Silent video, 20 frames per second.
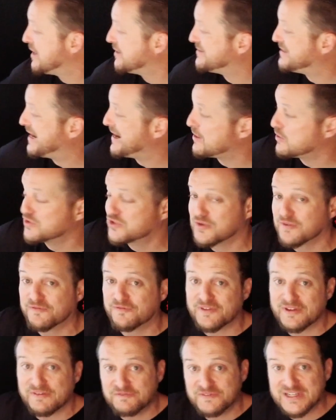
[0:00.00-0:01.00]
down to
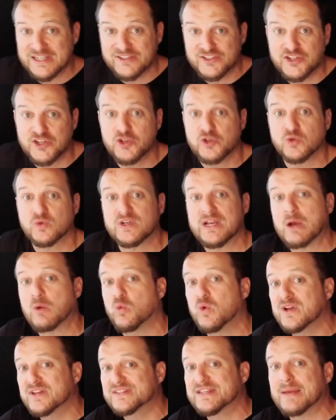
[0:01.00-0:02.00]
52. Now,
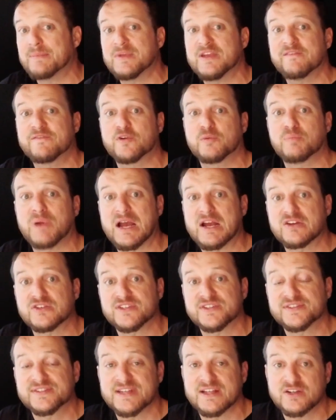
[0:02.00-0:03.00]
what does that mean for buyers
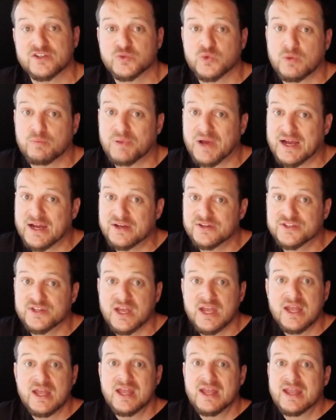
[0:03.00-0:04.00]
and sellers? Well, buyers,
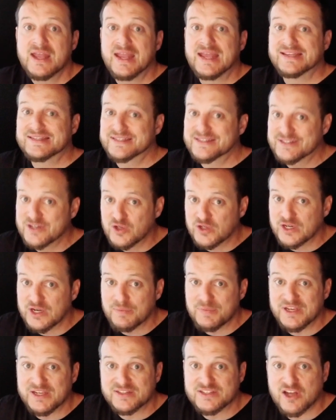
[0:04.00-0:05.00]
it's still going to
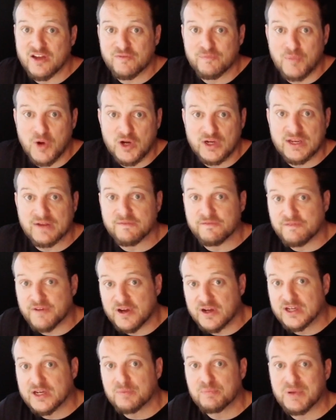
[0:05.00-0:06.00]
be a tough market,
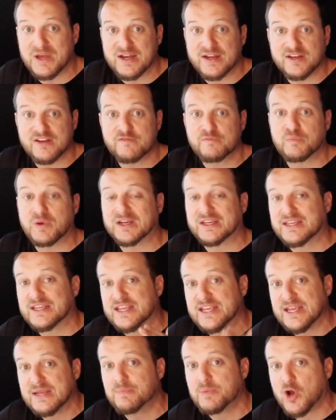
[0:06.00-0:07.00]
very competitive, but
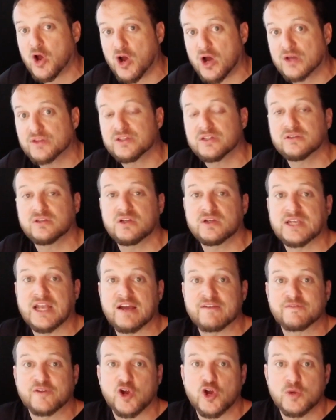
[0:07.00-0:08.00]
keep on the
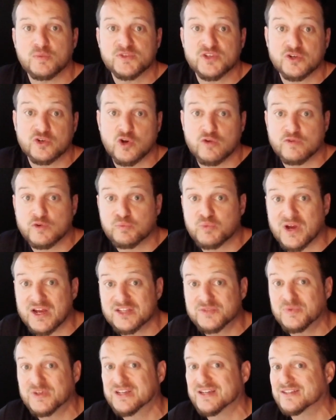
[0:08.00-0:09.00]
lookout for homes that are
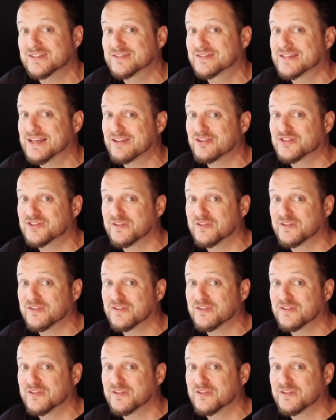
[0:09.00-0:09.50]
overpriced because sellers,